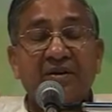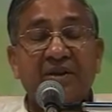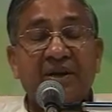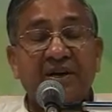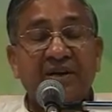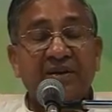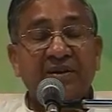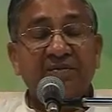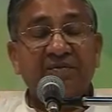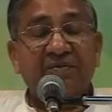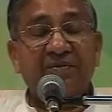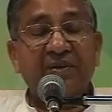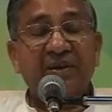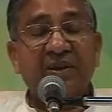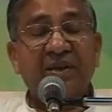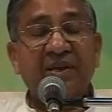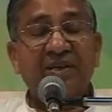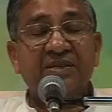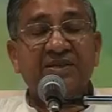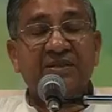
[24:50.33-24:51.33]
let him
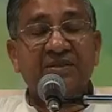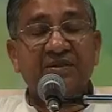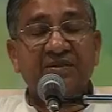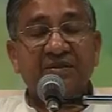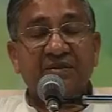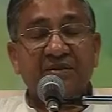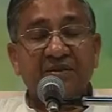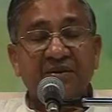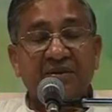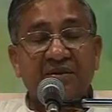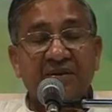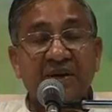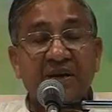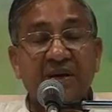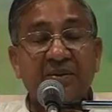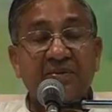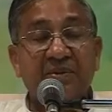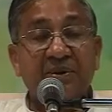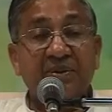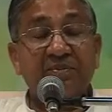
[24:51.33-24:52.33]
feel as I
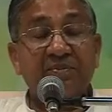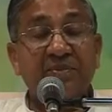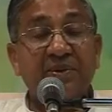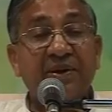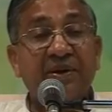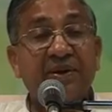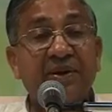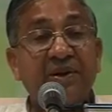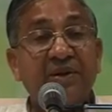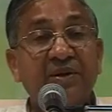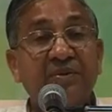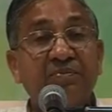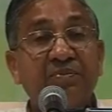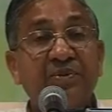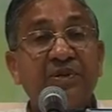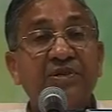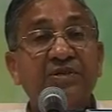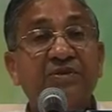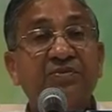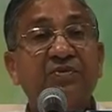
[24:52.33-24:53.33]
am completely
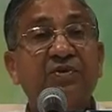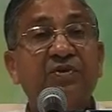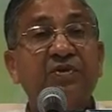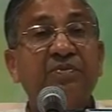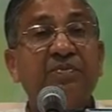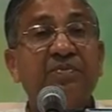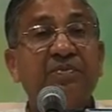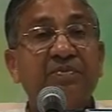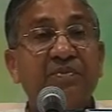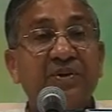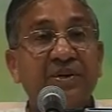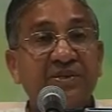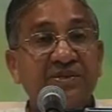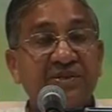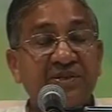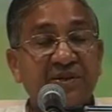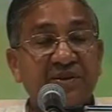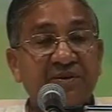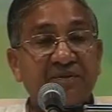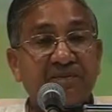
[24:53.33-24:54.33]
peaceful
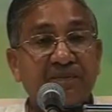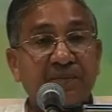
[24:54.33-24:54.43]
person.